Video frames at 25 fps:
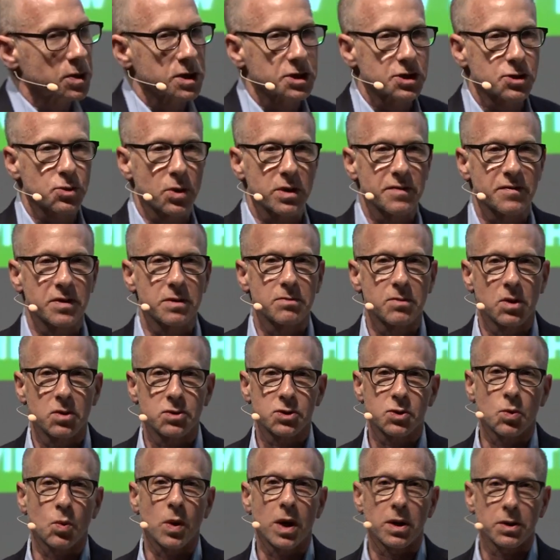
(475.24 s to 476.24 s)
was sort of the
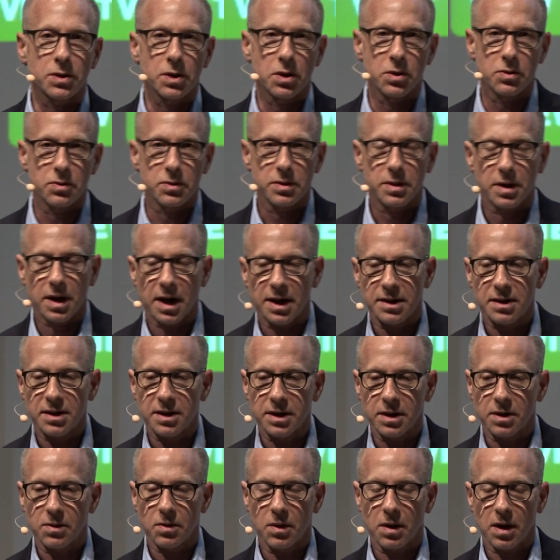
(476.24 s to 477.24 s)
most well-known, I
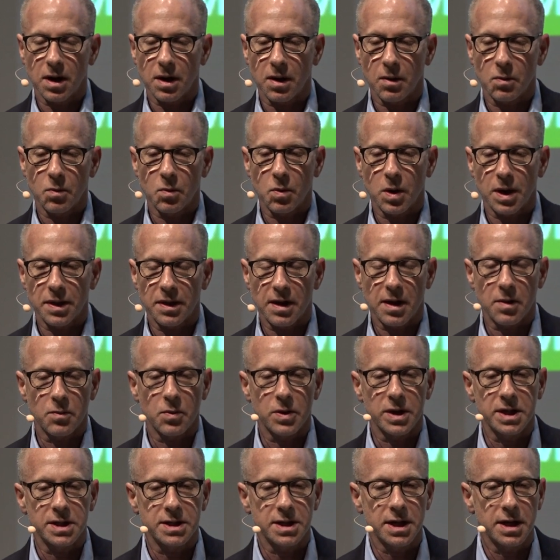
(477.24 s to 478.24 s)
think, uh, one
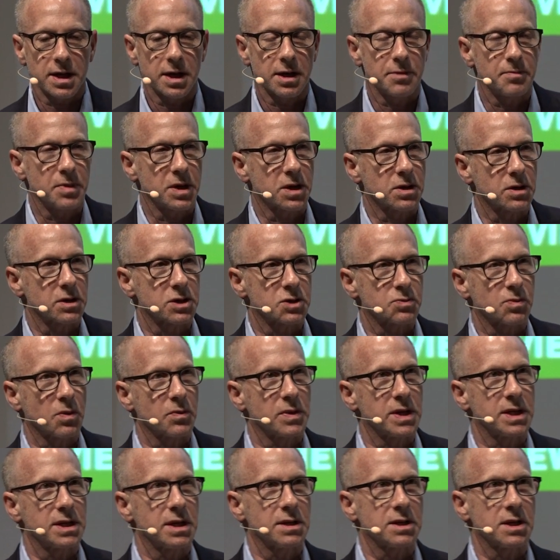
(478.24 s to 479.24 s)
that we did because when
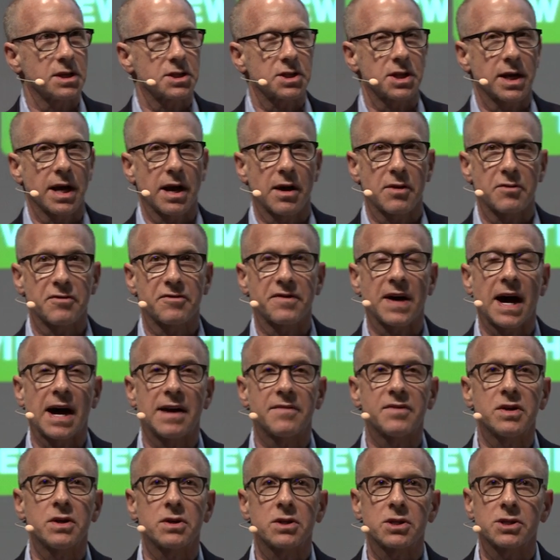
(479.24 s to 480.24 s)
we did this now
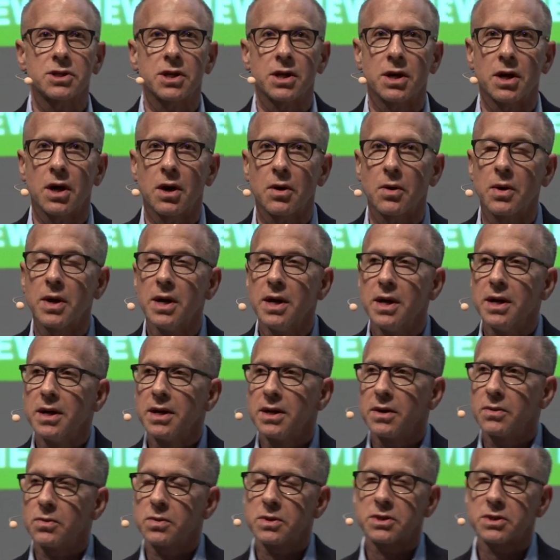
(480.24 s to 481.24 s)
five years ago, it